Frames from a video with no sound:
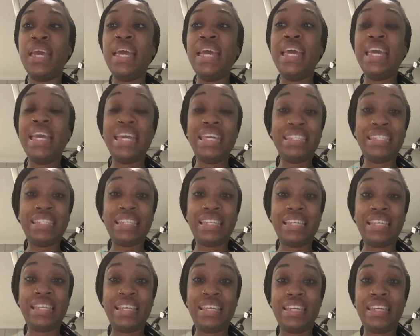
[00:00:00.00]

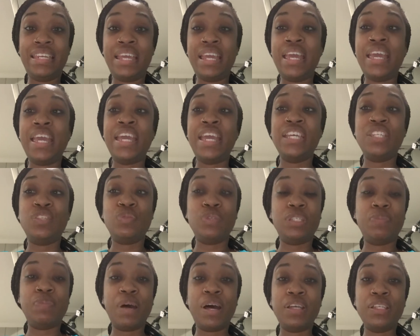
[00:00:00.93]
Insulin is
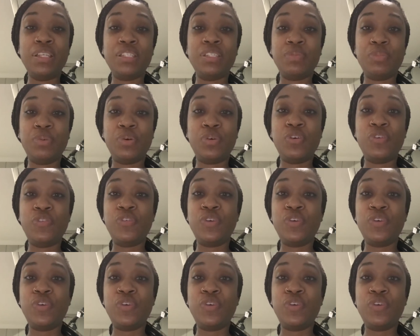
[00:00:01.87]
responsible